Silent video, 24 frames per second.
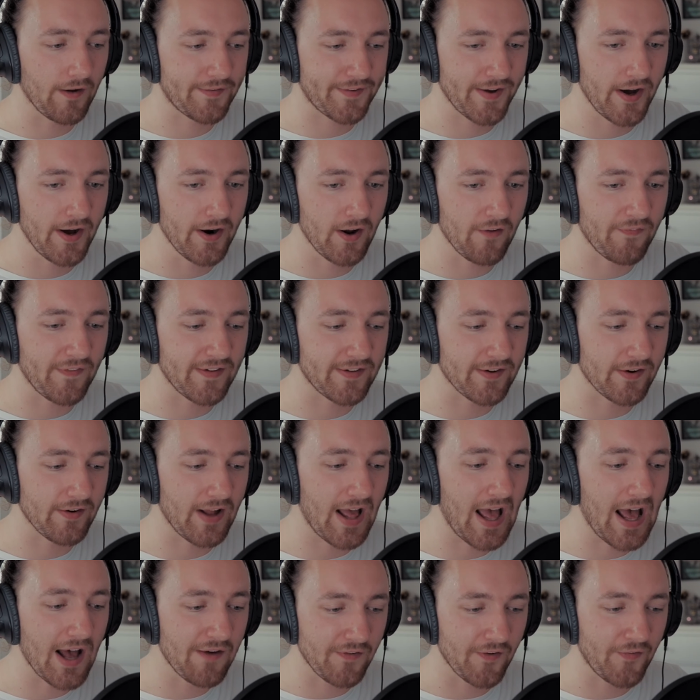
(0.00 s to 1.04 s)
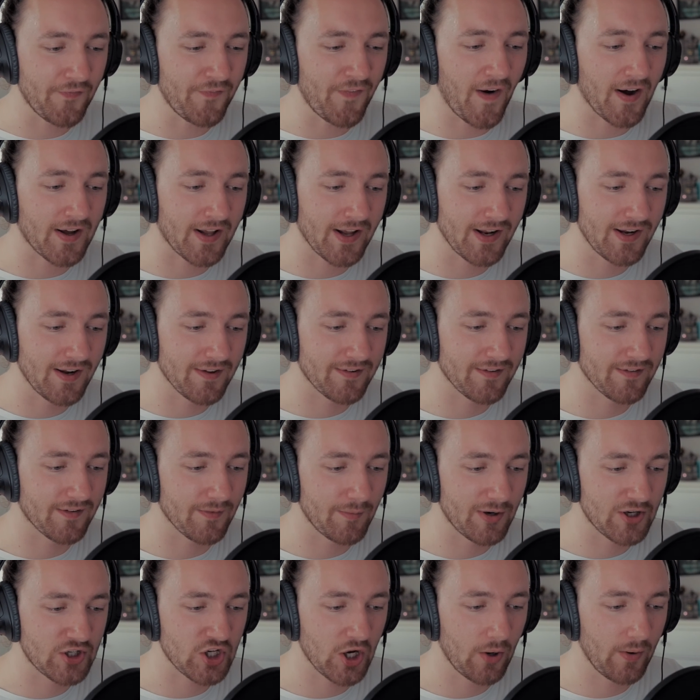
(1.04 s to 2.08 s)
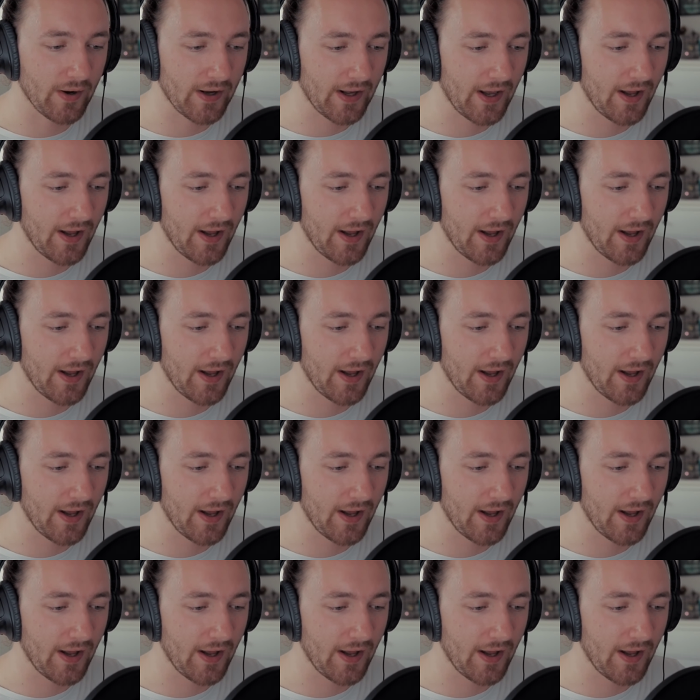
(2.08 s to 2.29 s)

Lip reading: Turn off and don't ever fucking listen to my show again.